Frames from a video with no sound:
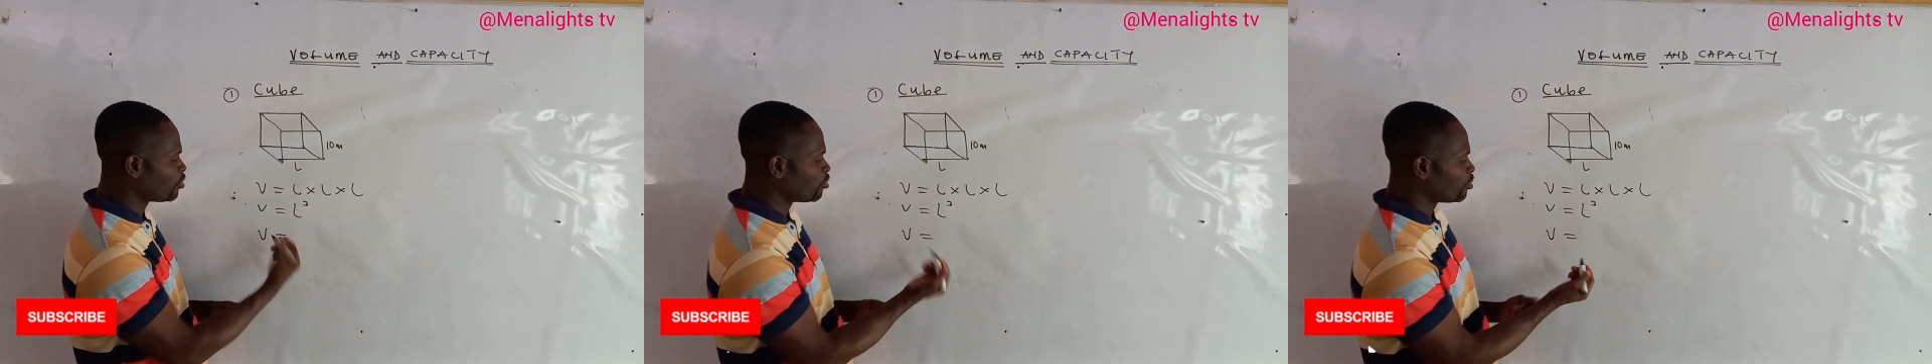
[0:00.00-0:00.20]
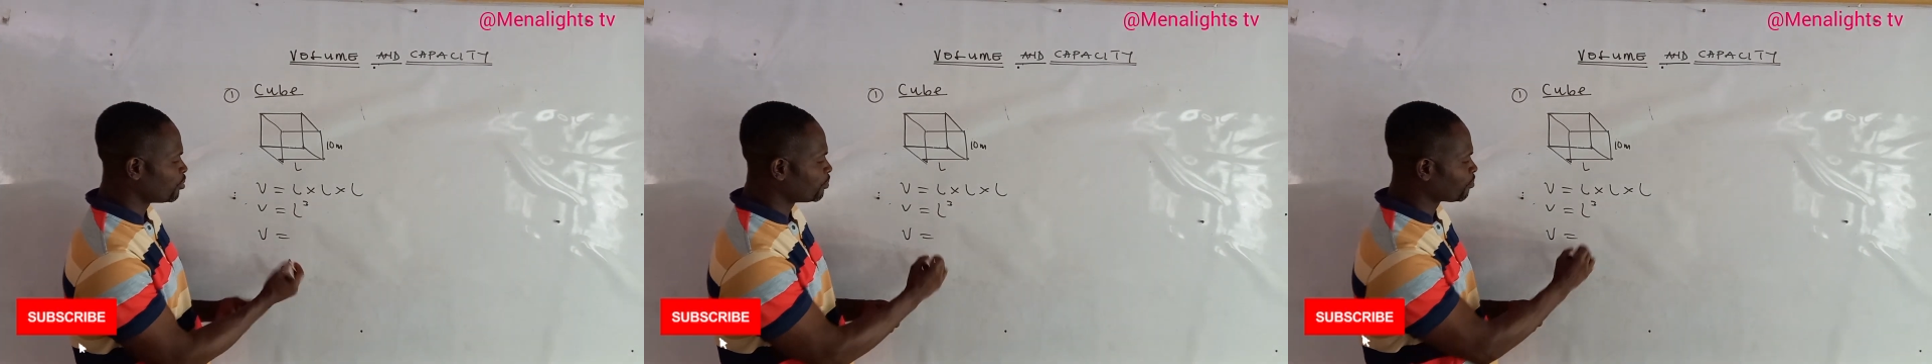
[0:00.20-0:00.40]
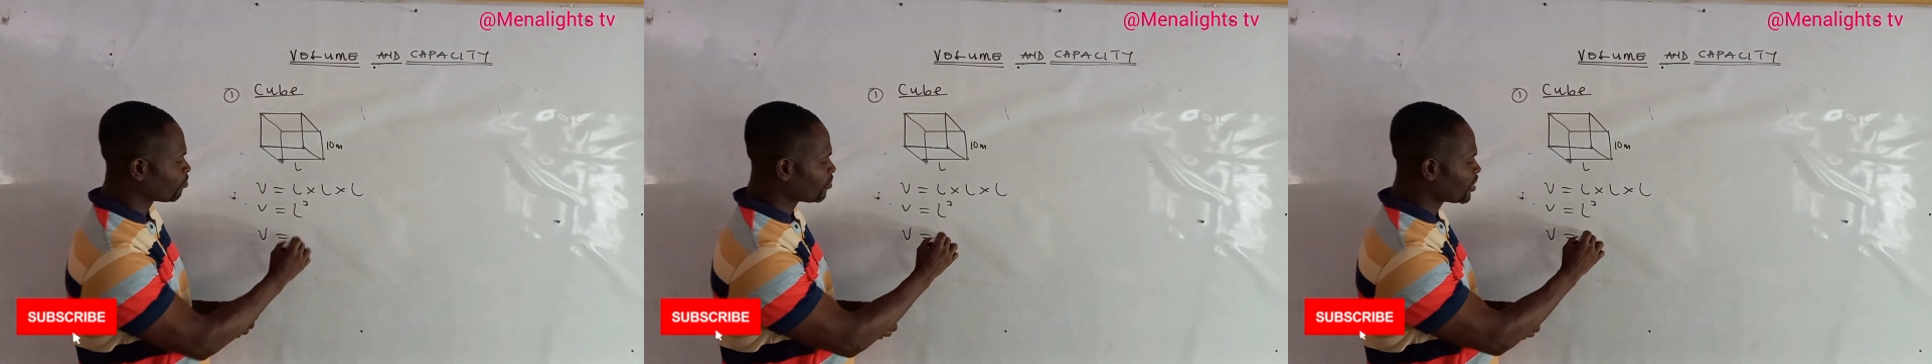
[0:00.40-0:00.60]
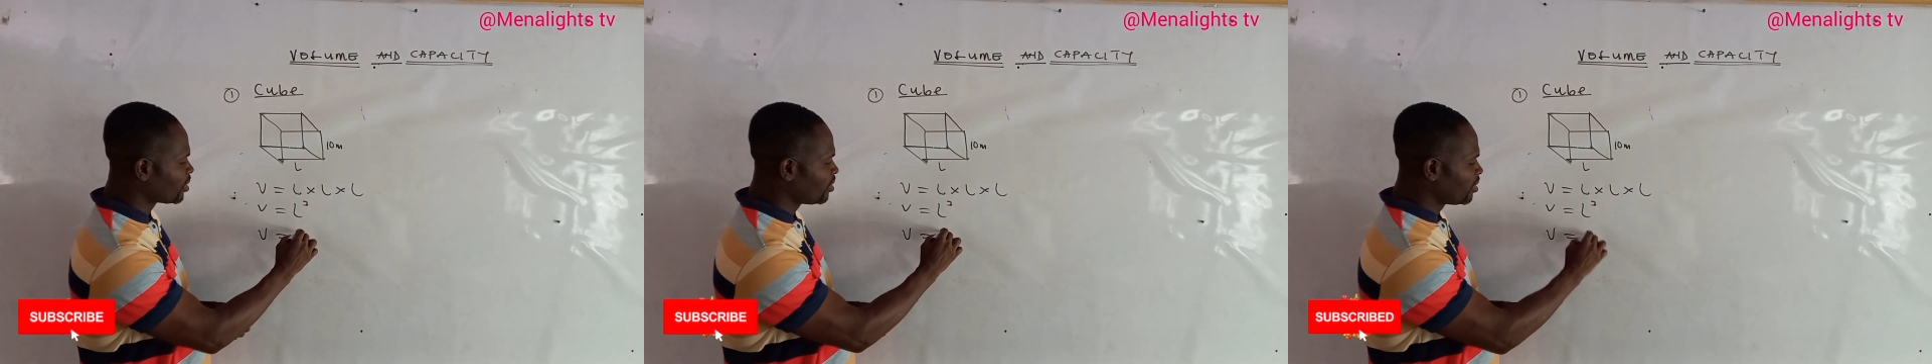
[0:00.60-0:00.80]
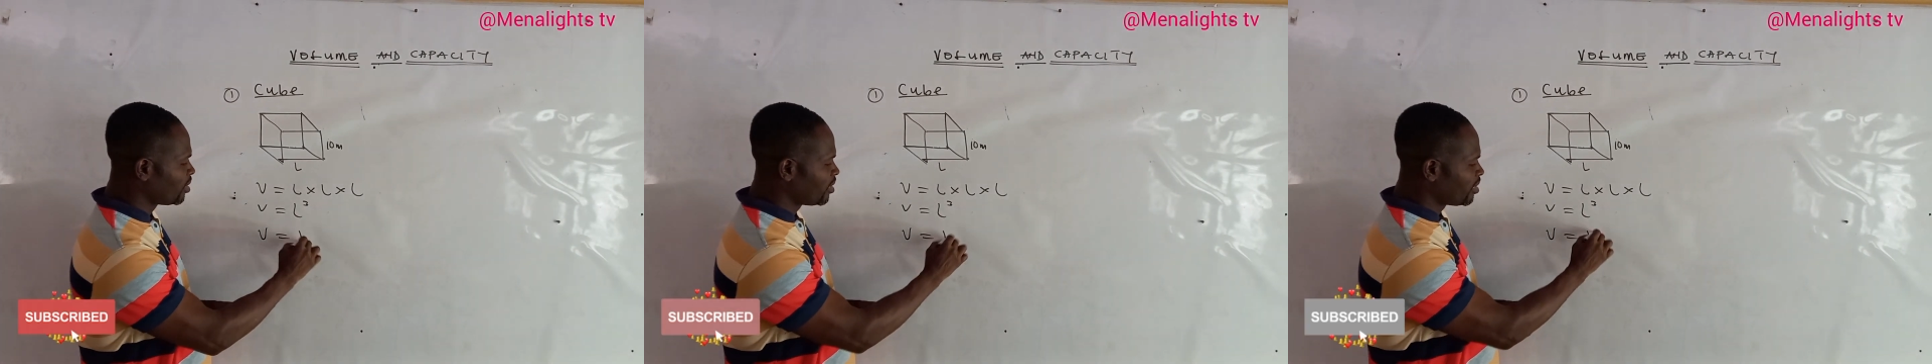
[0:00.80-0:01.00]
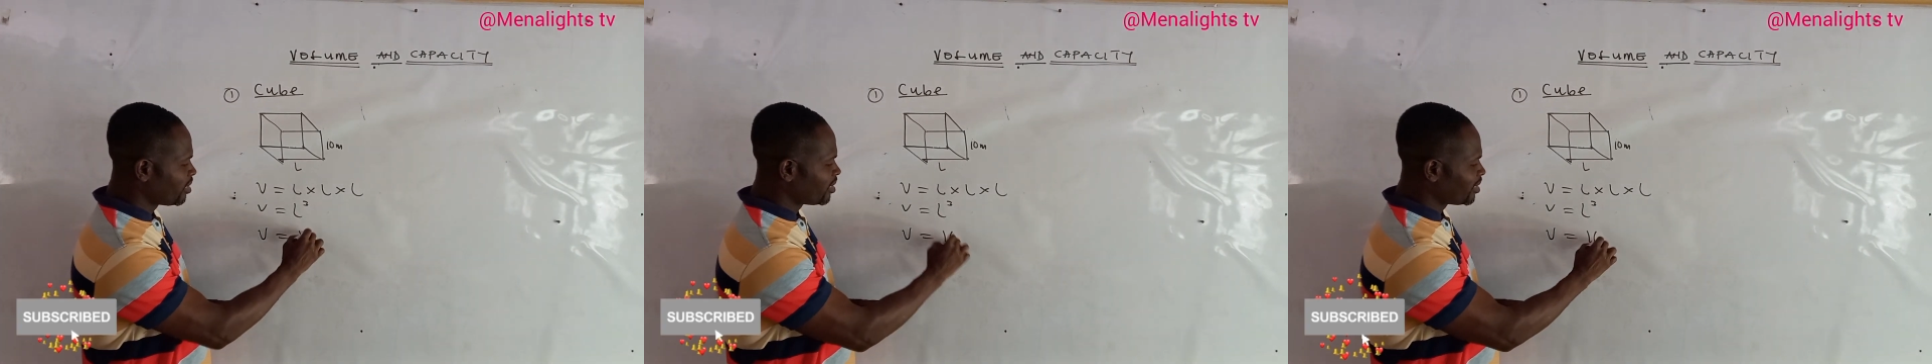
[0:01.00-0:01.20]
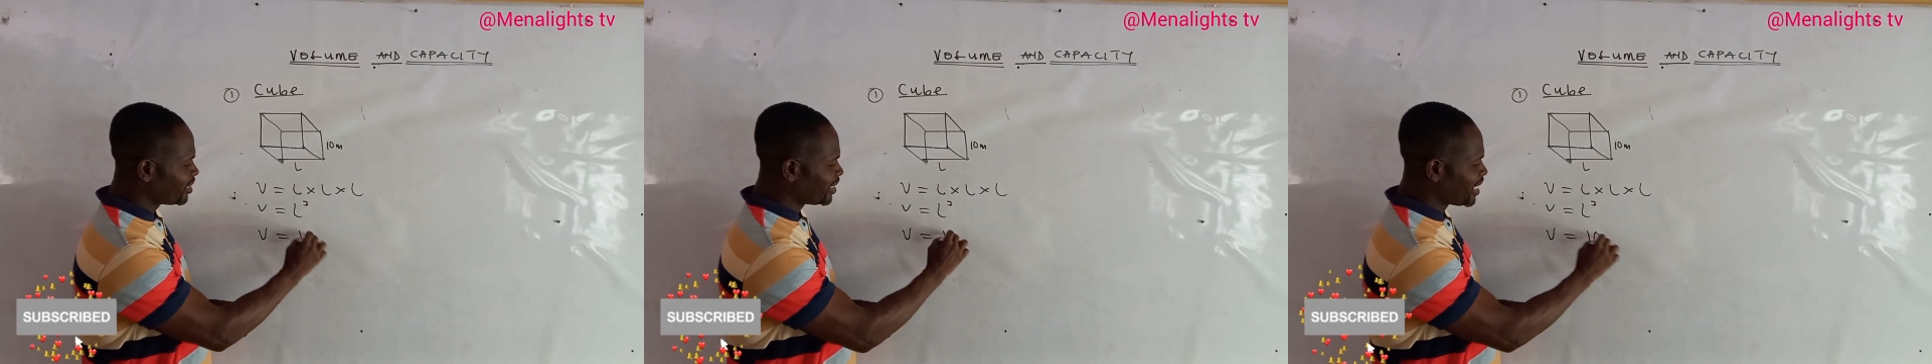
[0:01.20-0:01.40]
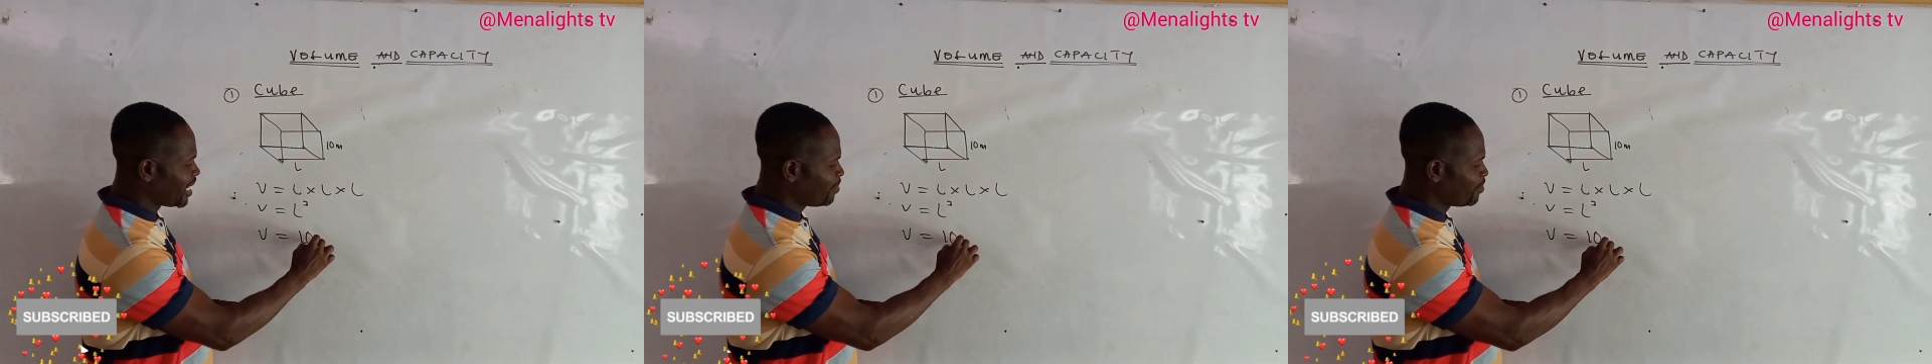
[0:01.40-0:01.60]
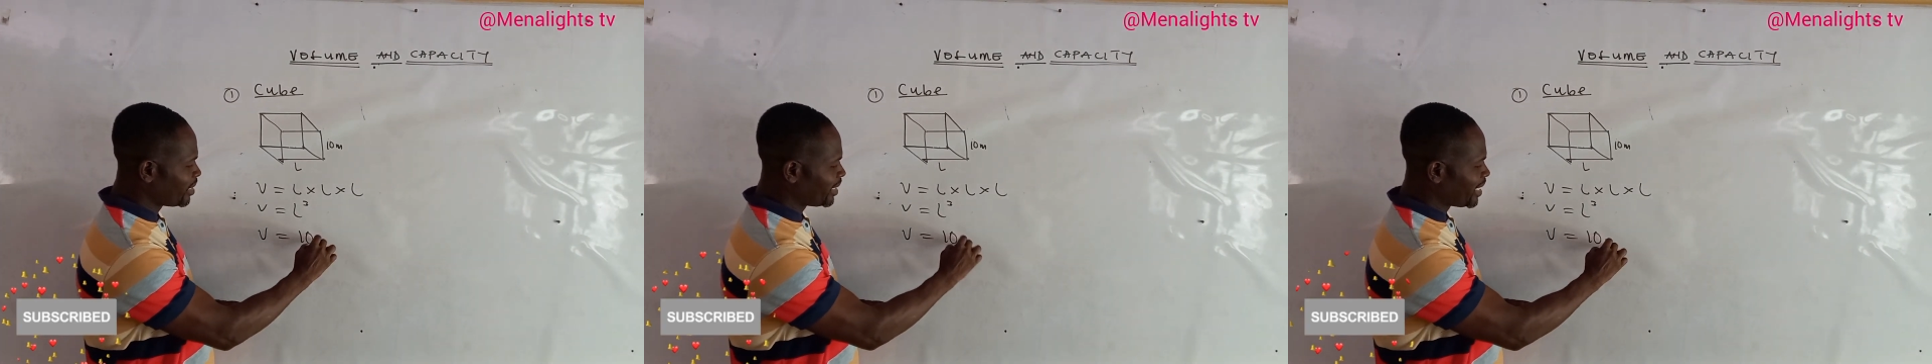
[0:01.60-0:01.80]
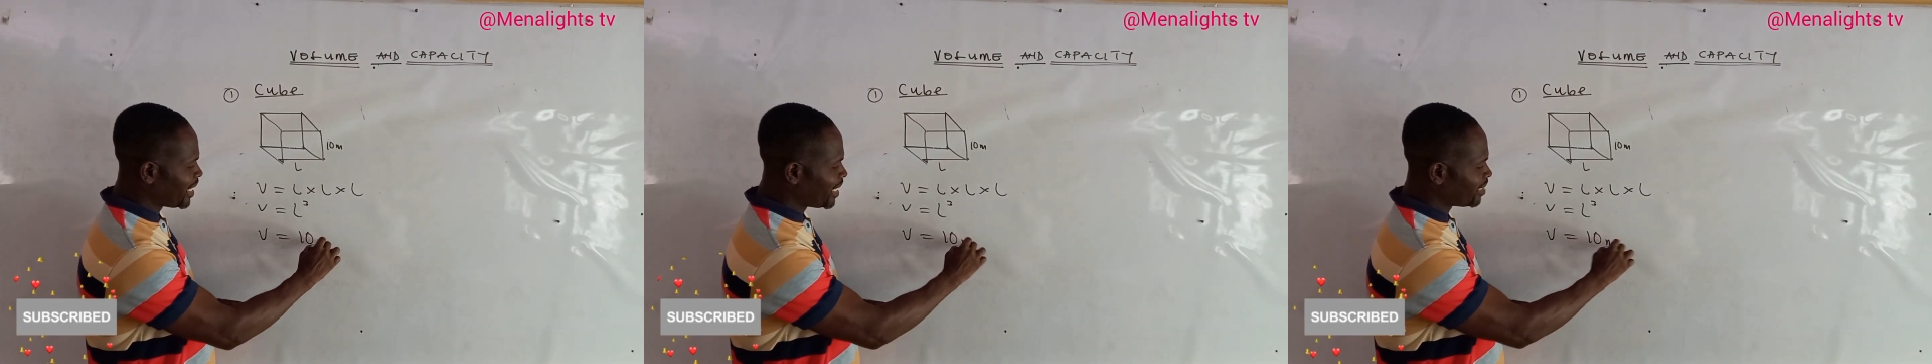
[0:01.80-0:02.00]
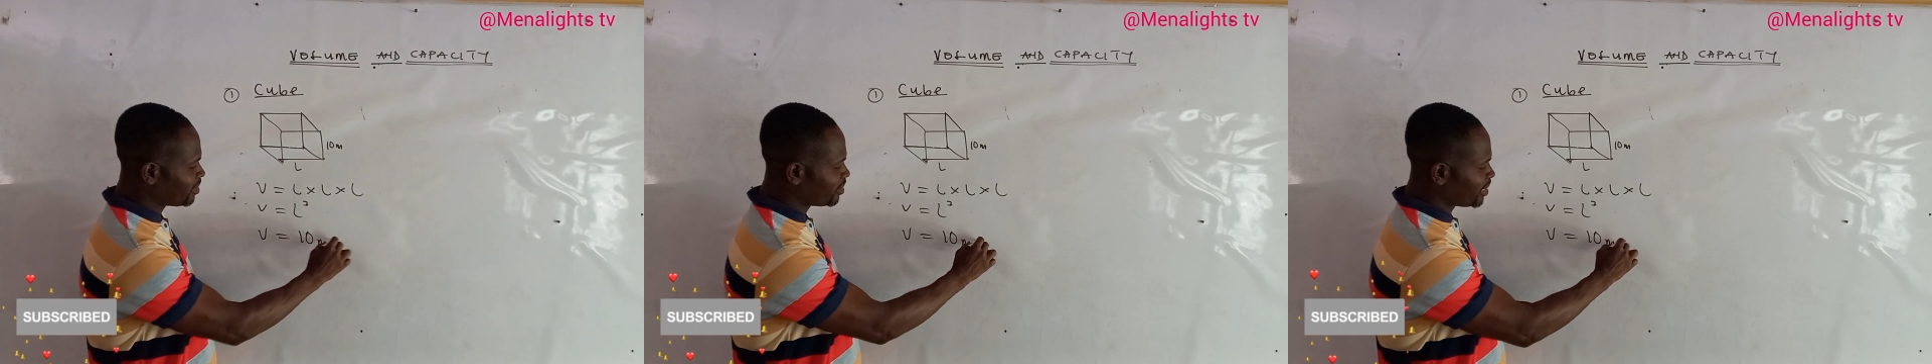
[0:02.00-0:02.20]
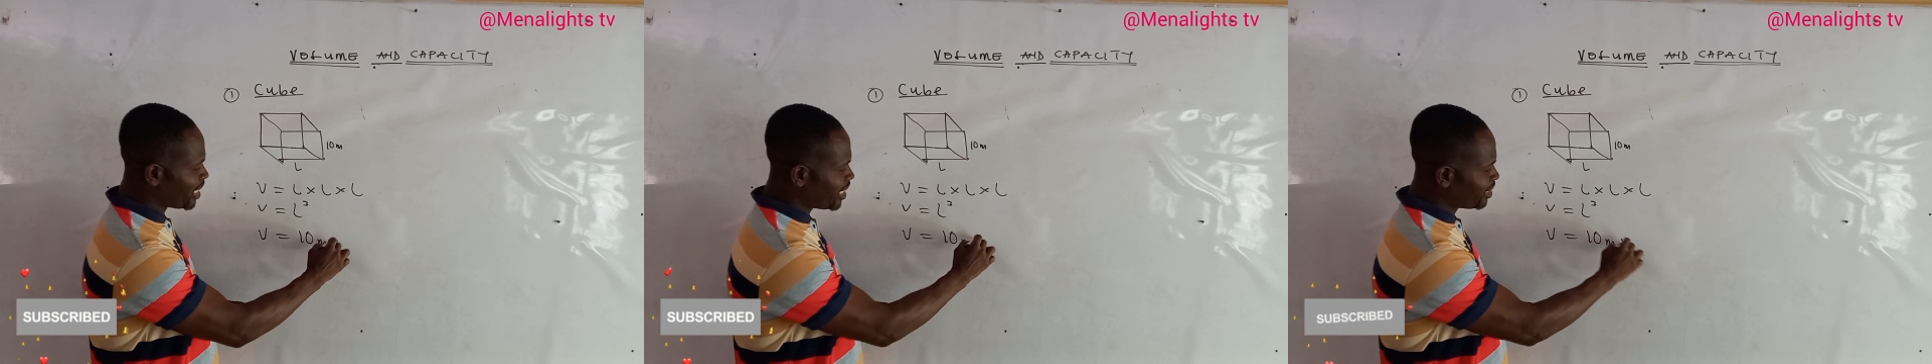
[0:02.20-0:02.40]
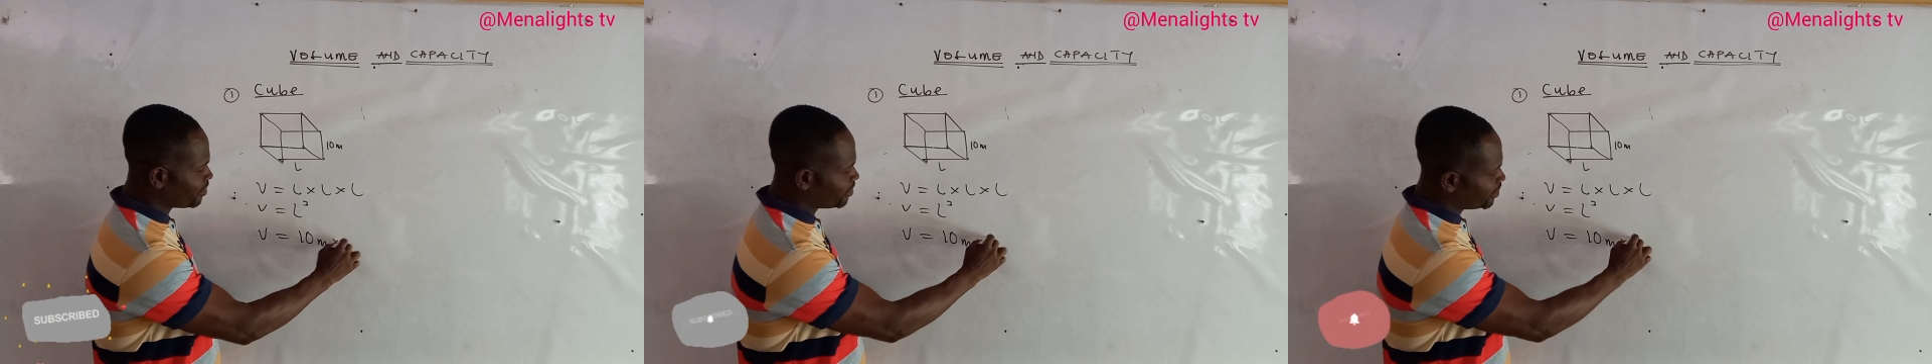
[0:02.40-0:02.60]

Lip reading: to 10 meters times